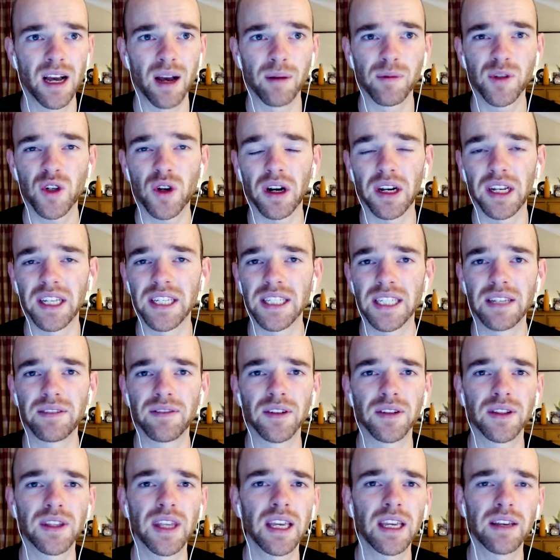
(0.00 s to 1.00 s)
I'm struggling to
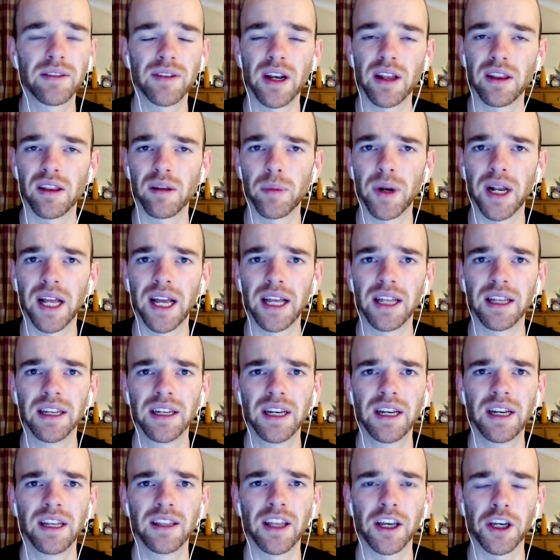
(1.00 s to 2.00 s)
even think of another player
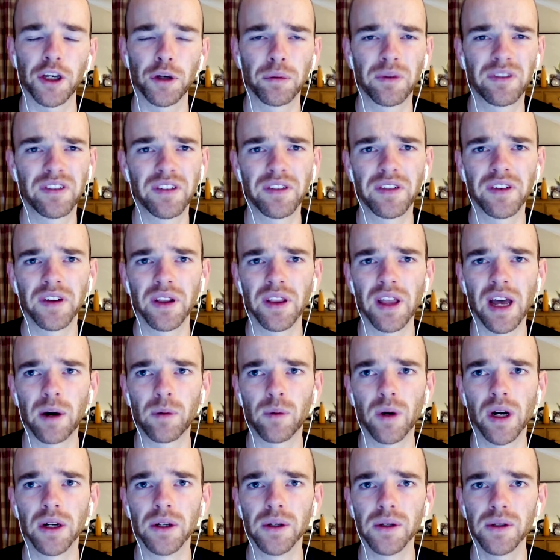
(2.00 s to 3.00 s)
that could fulfill
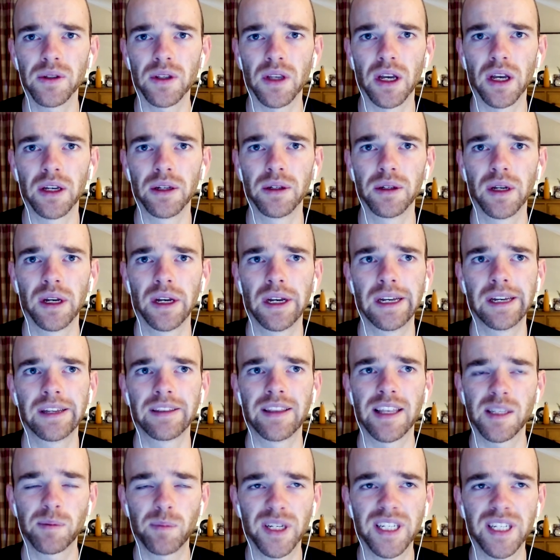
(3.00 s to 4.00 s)
that role. So
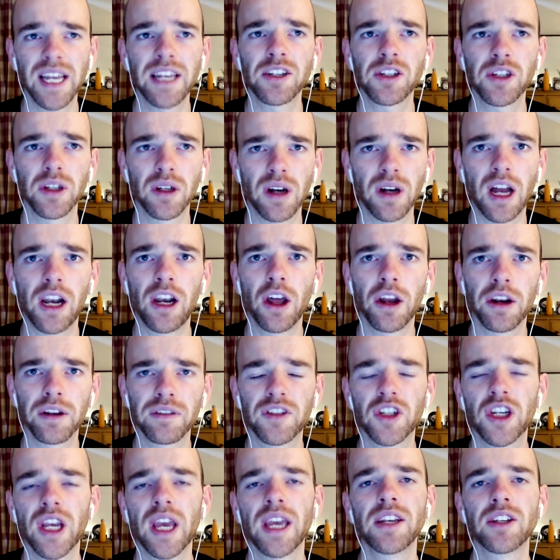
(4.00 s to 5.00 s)
there's potential, a lot
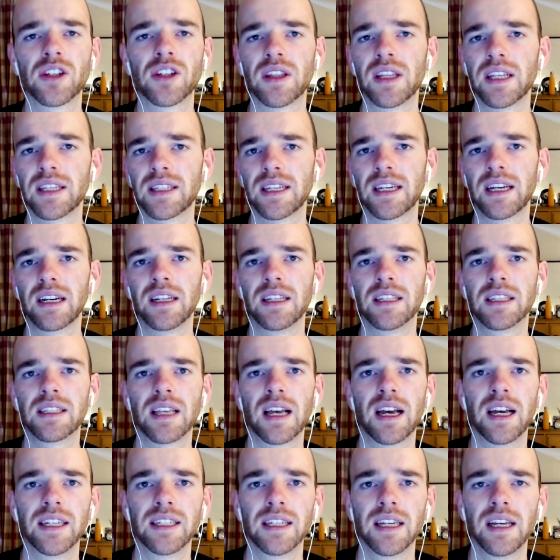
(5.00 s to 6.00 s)
of change in this England
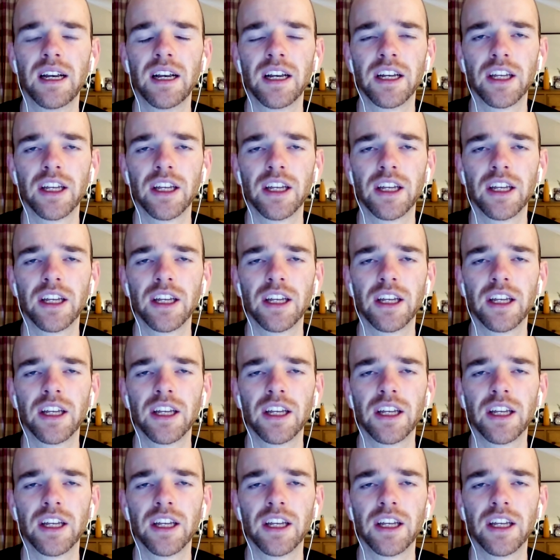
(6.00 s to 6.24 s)
side